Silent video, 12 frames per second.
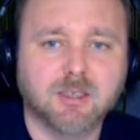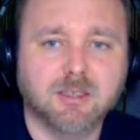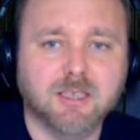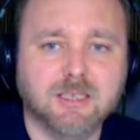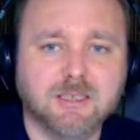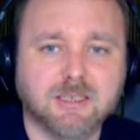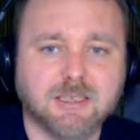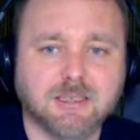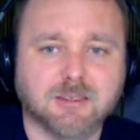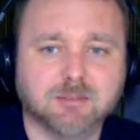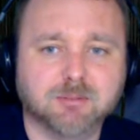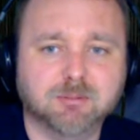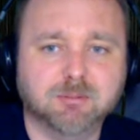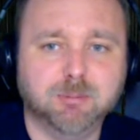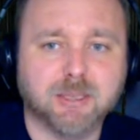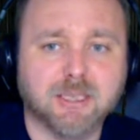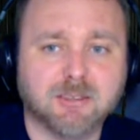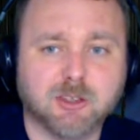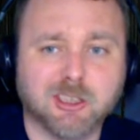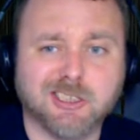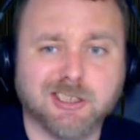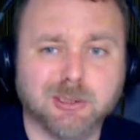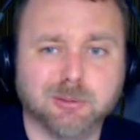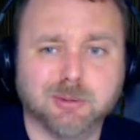Indeed. But yeah, so there you
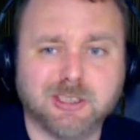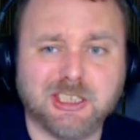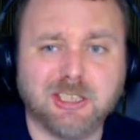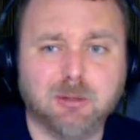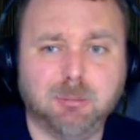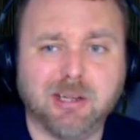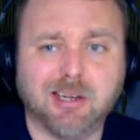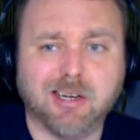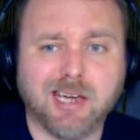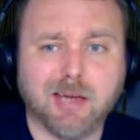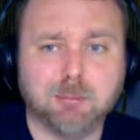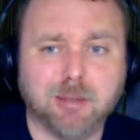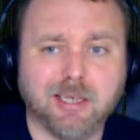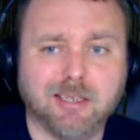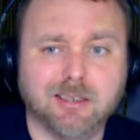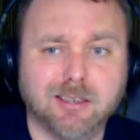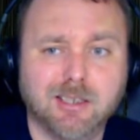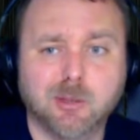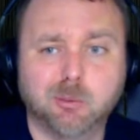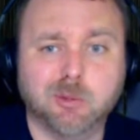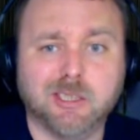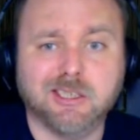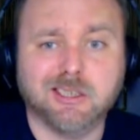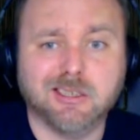go. Single player campaign
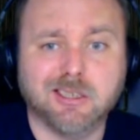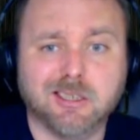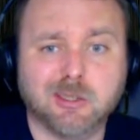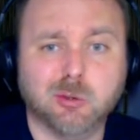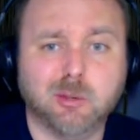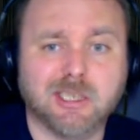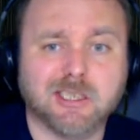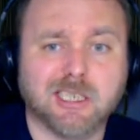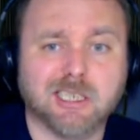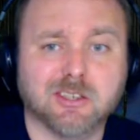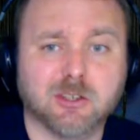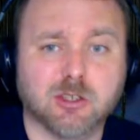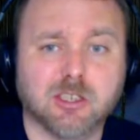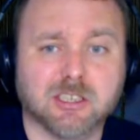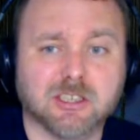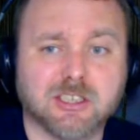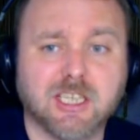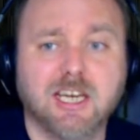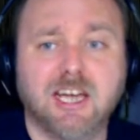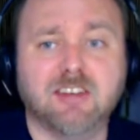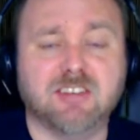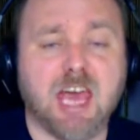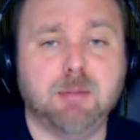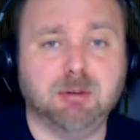releasing 22nd August. It's
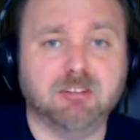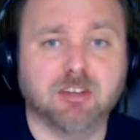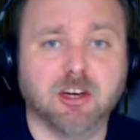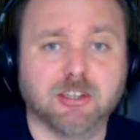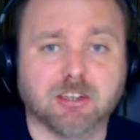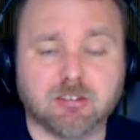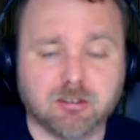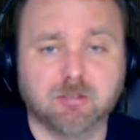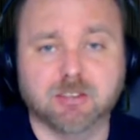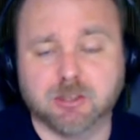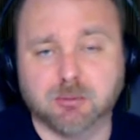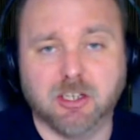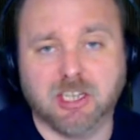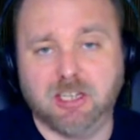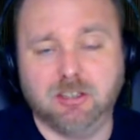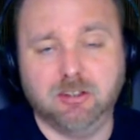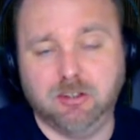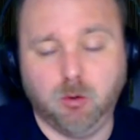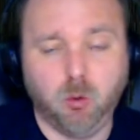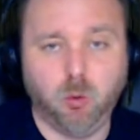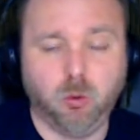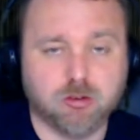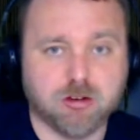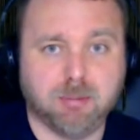episodic, so obviously we're not getting the
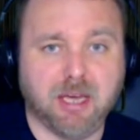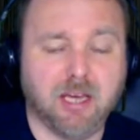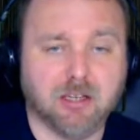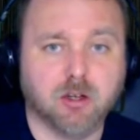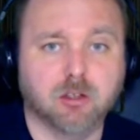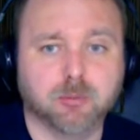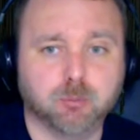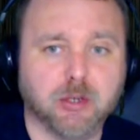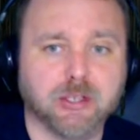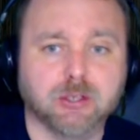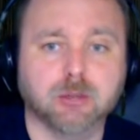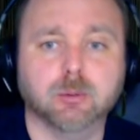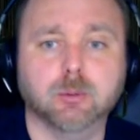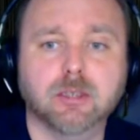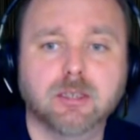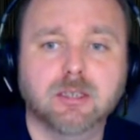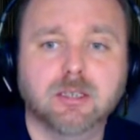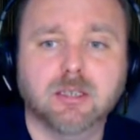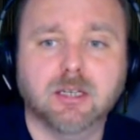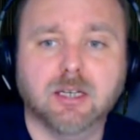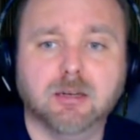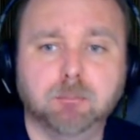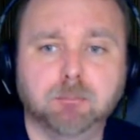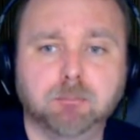whole shebang all in one go.
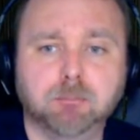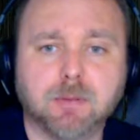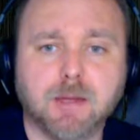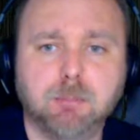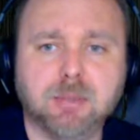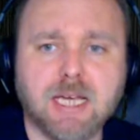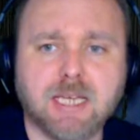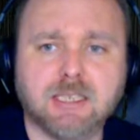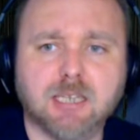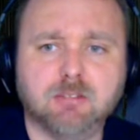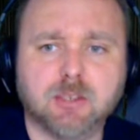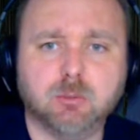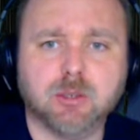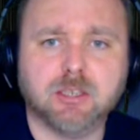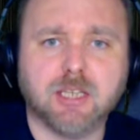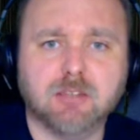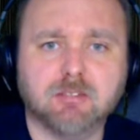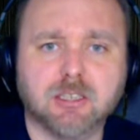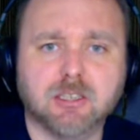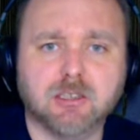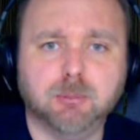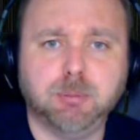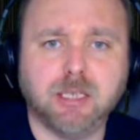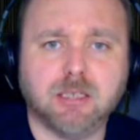But yeah, definitely worth having a little
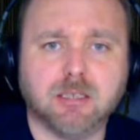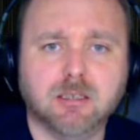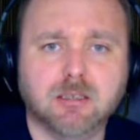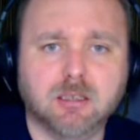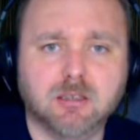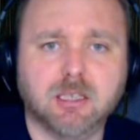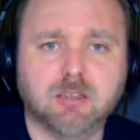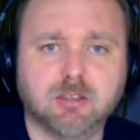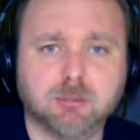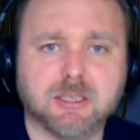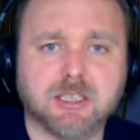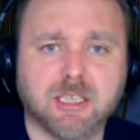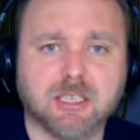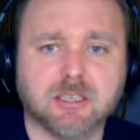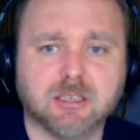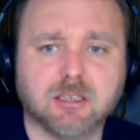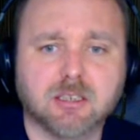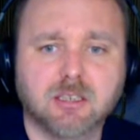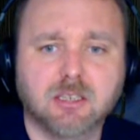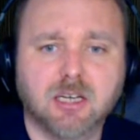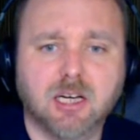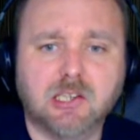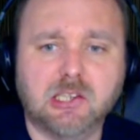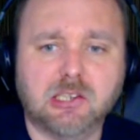peek. I'll definitely be taking a
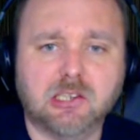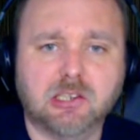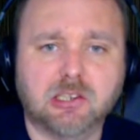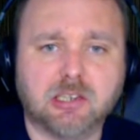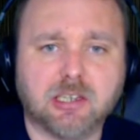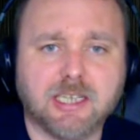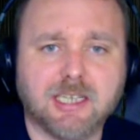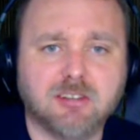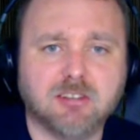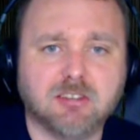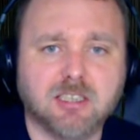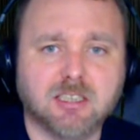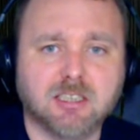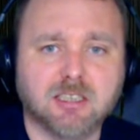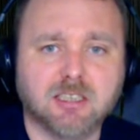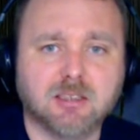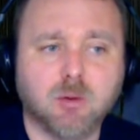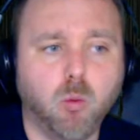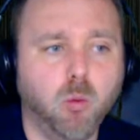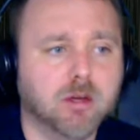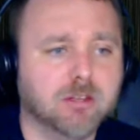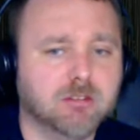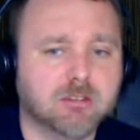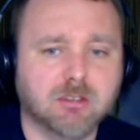little look and seeing what
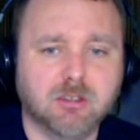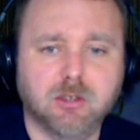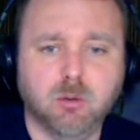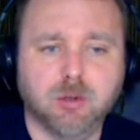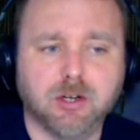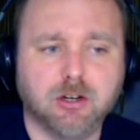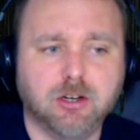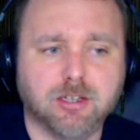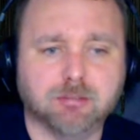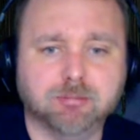is going on.